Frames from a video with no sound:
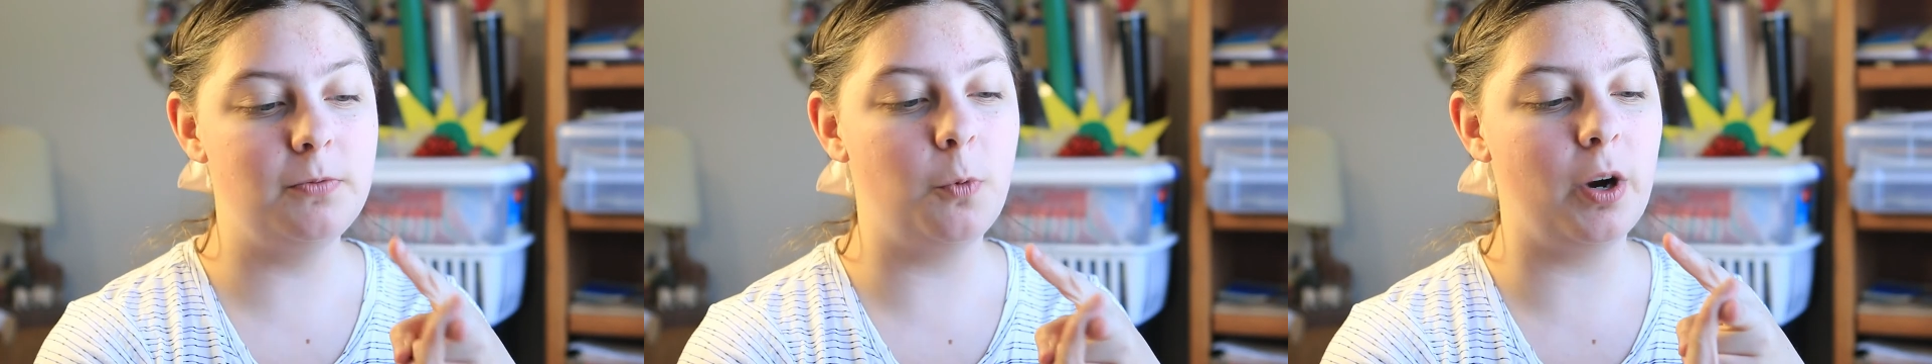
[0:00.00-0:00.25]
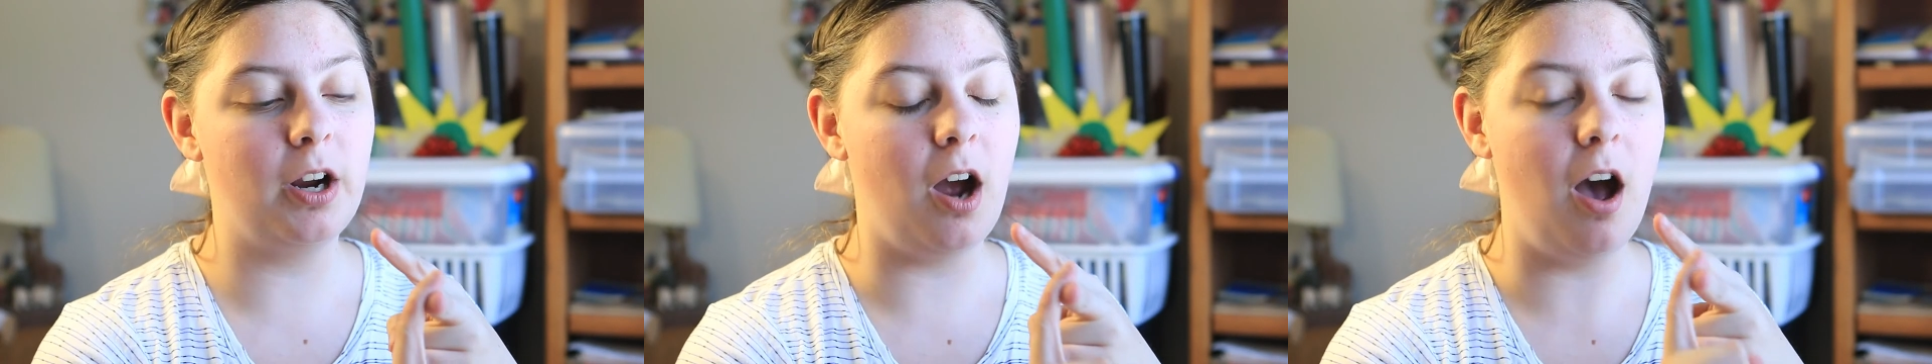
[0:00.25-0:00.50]

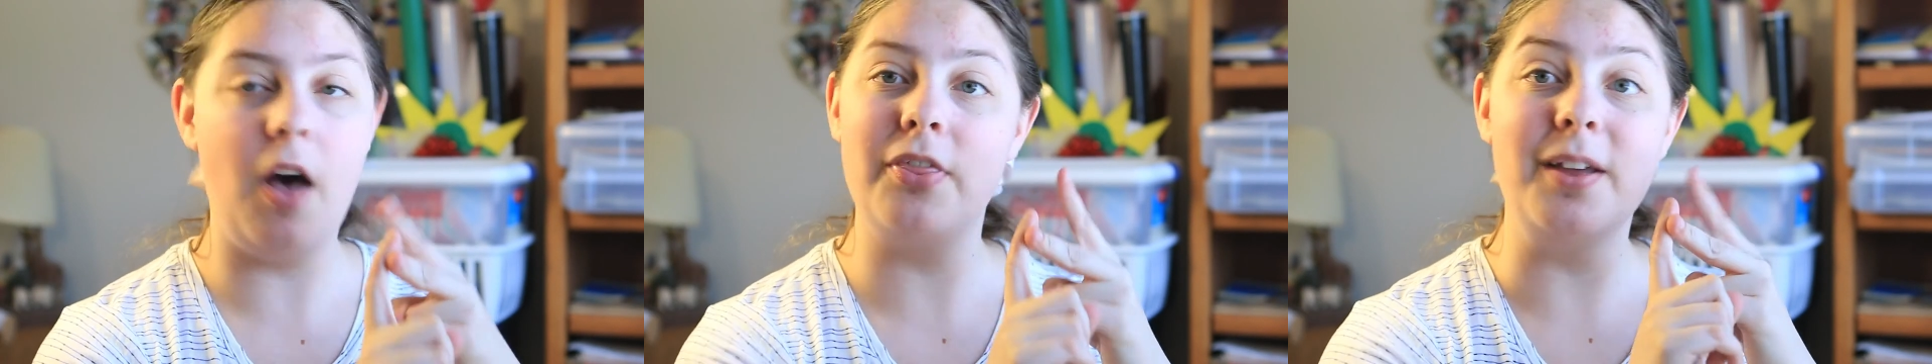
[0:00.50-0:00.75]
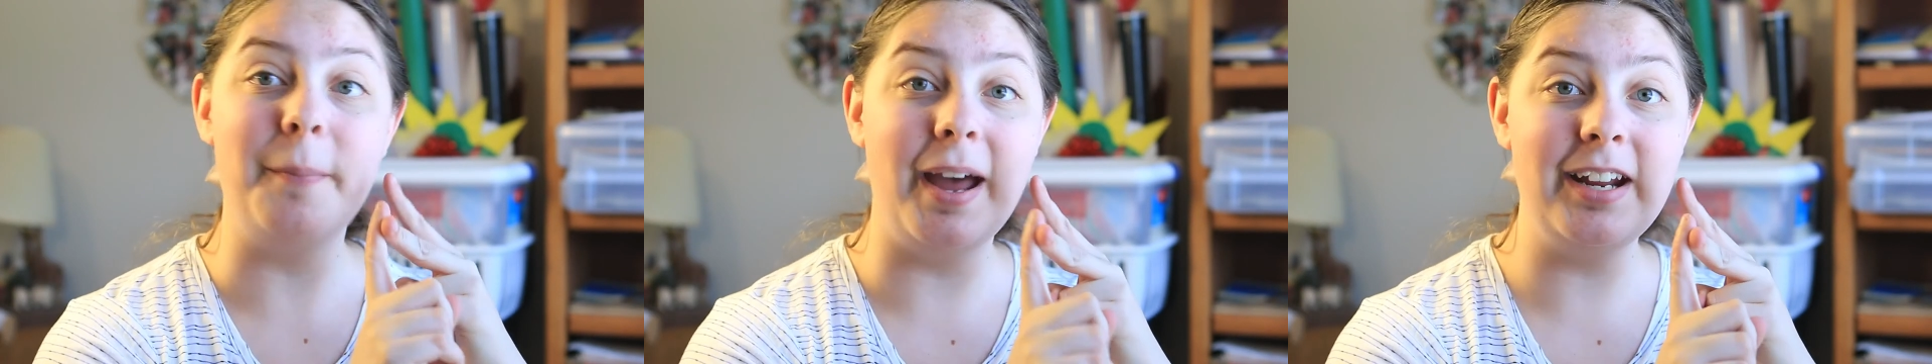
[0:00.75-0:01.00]
work on
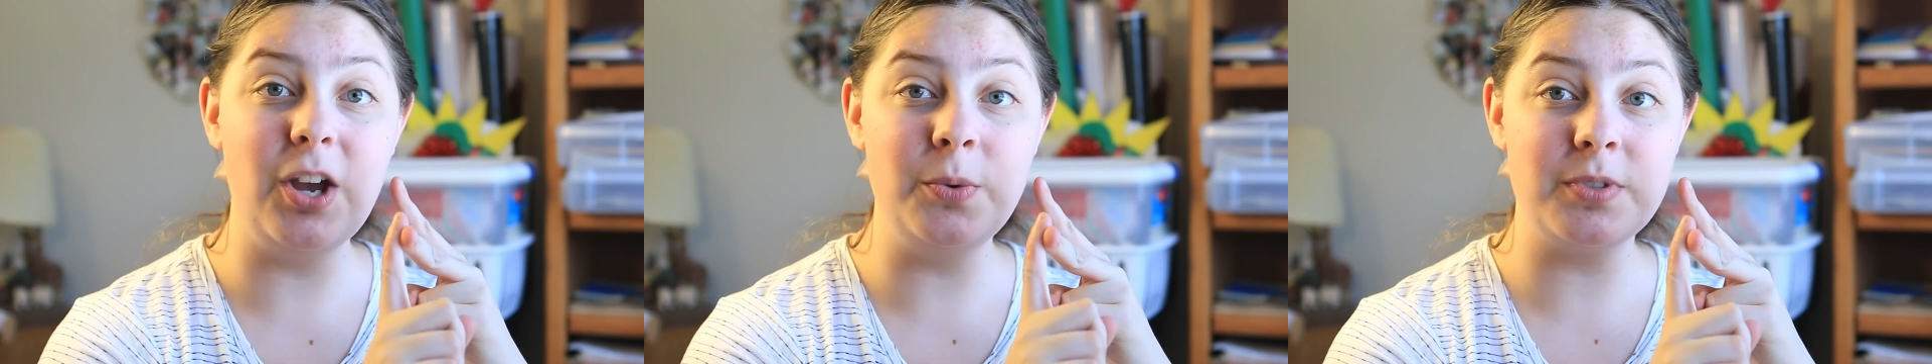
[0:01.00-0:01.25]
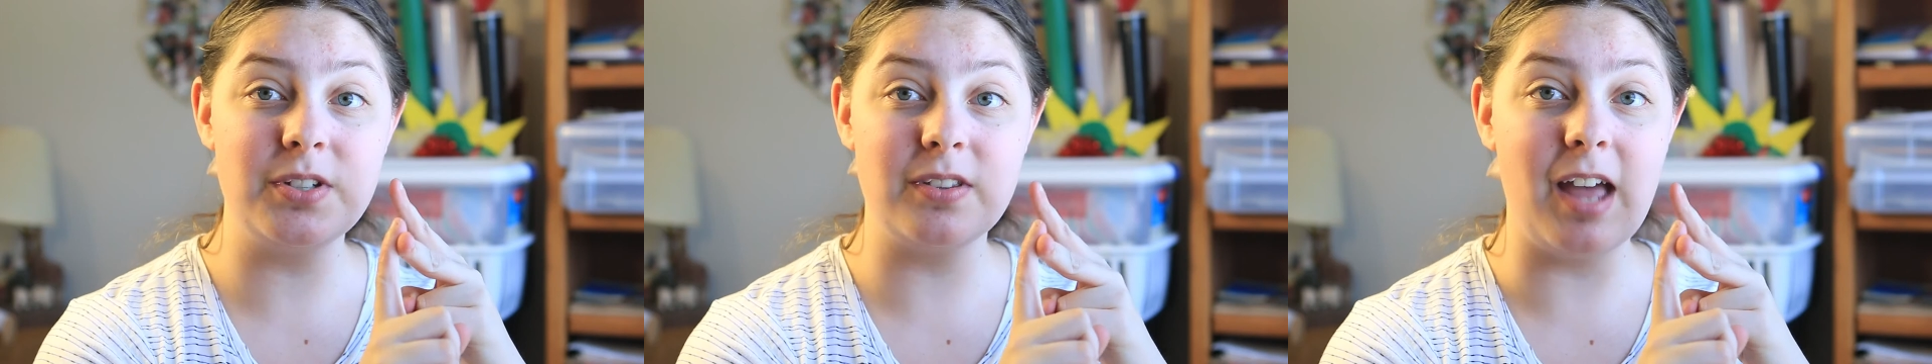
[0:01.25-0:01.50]
the
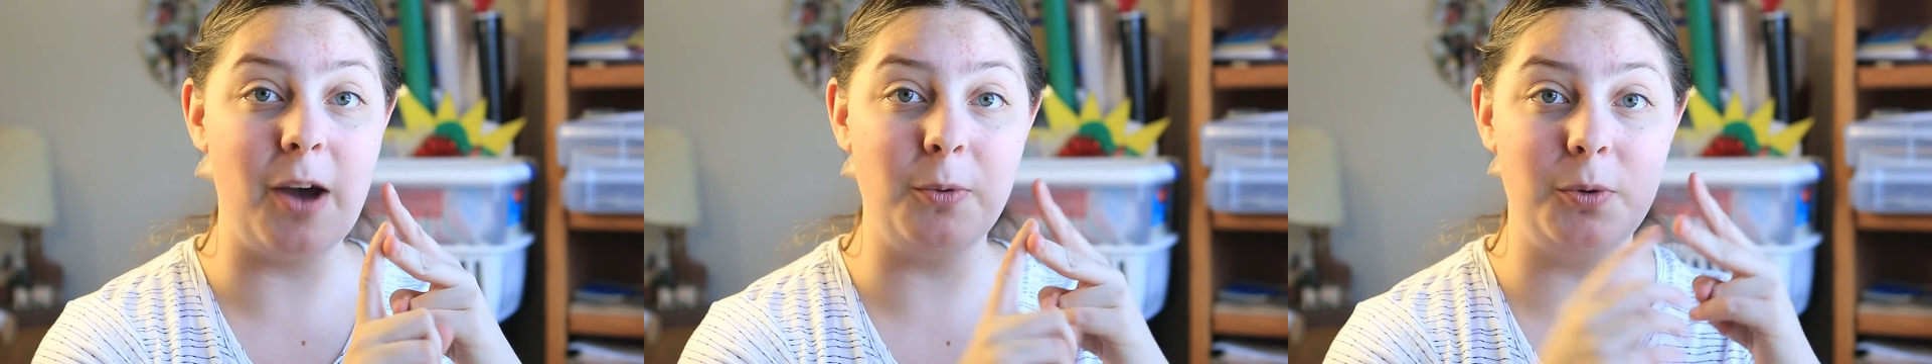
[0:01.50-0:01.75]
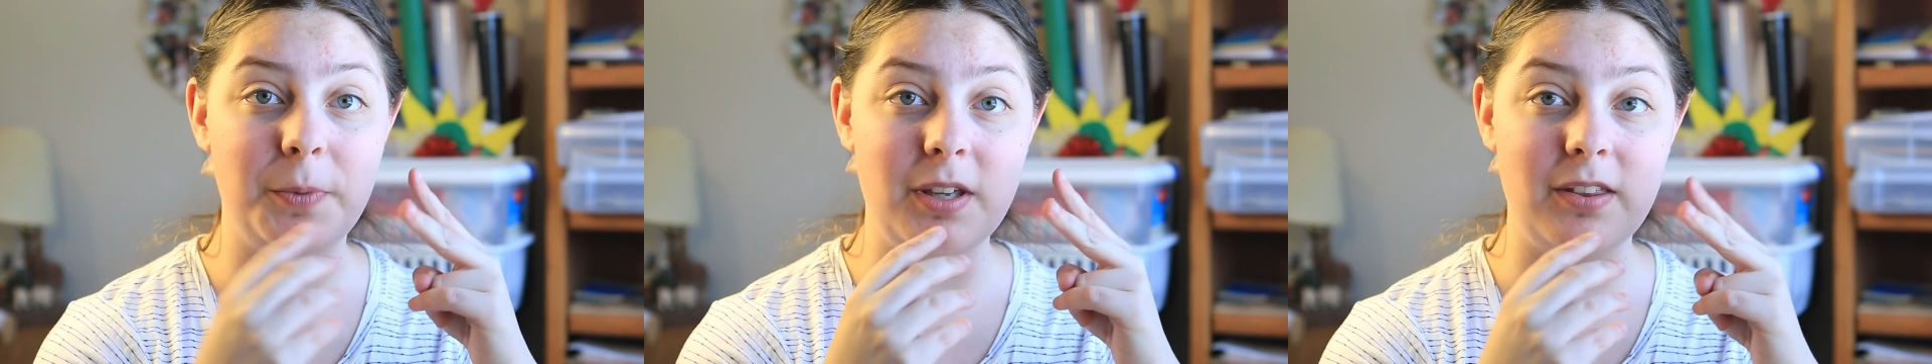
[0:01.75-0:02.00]
petticoat, that
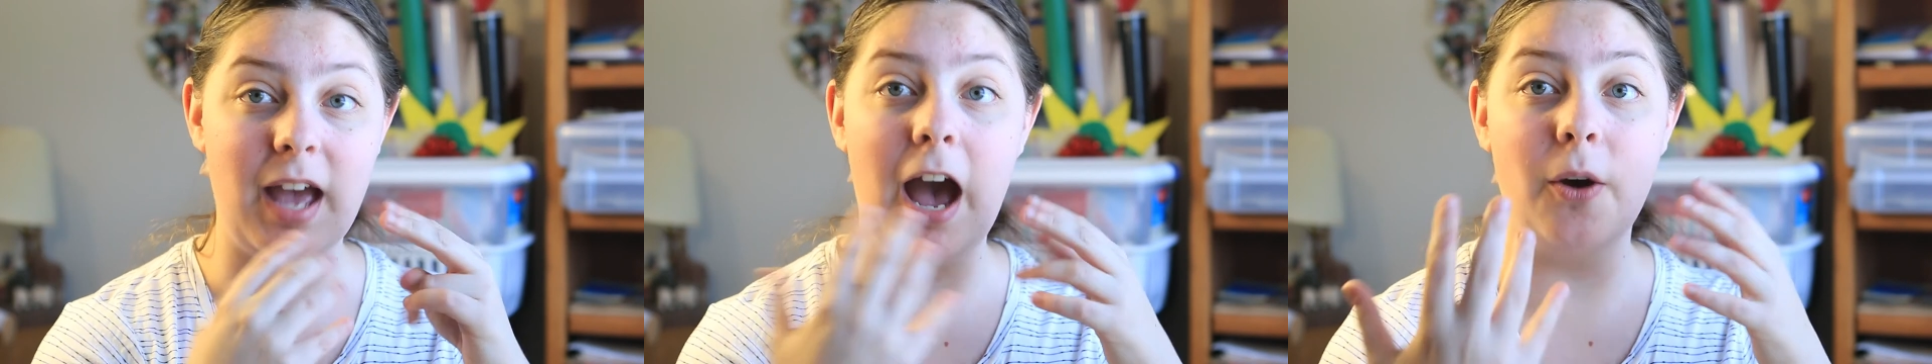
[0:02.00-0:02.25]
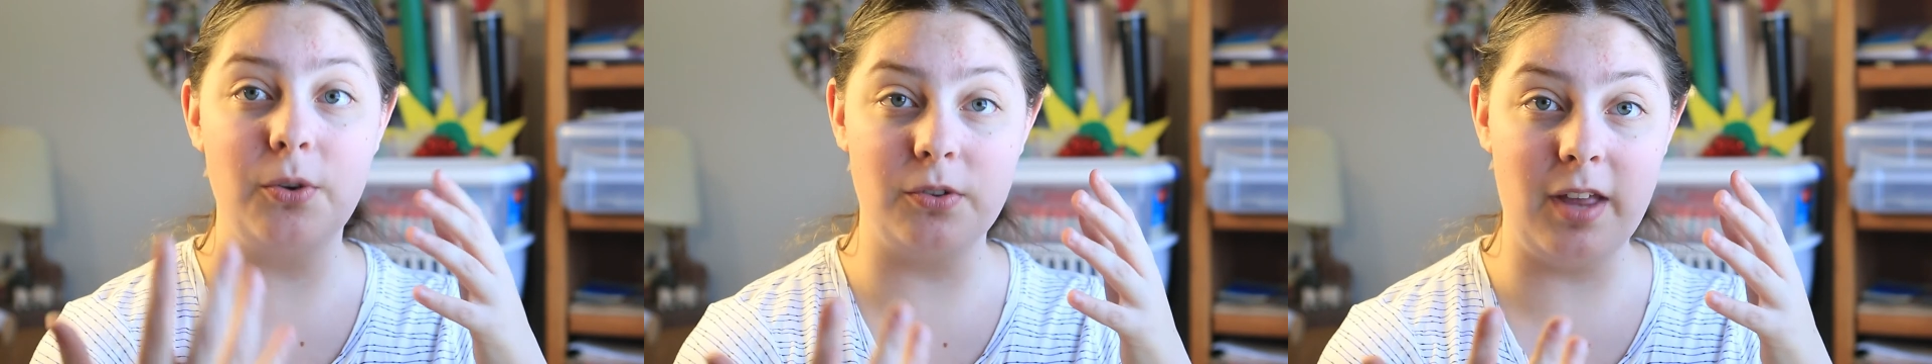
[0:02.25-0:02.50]
will be the
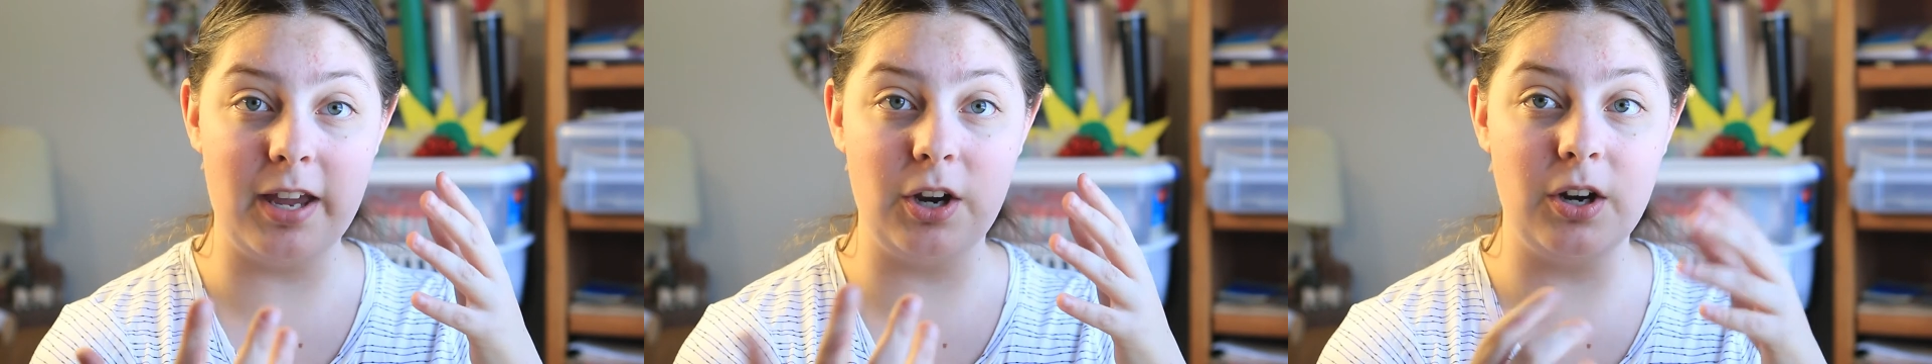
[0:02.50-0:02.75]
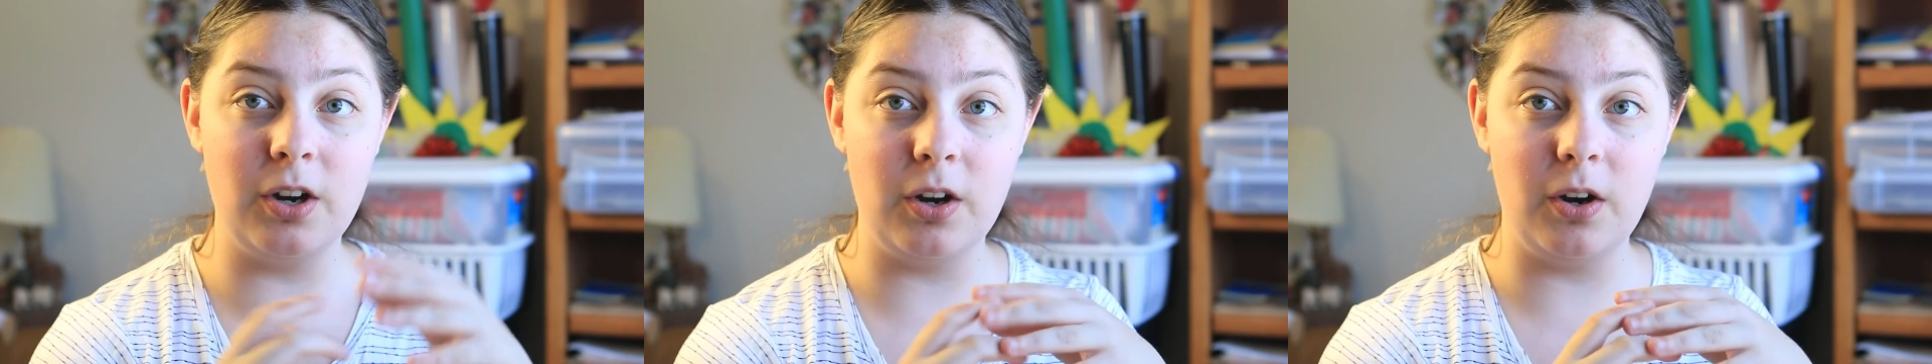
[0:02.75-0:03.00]
outer
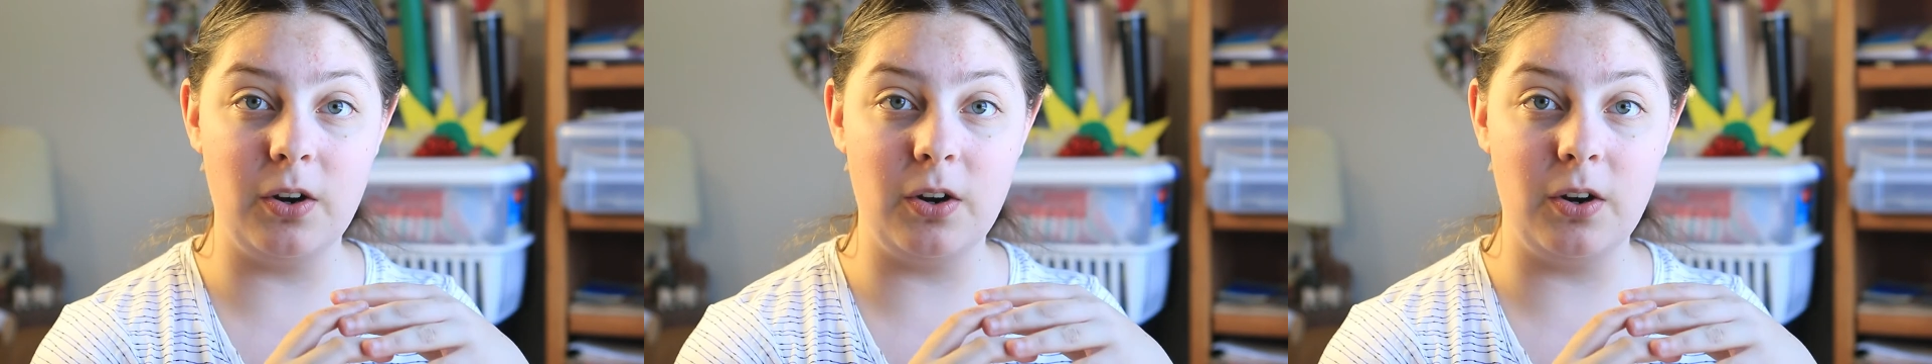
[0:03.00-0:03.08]
layer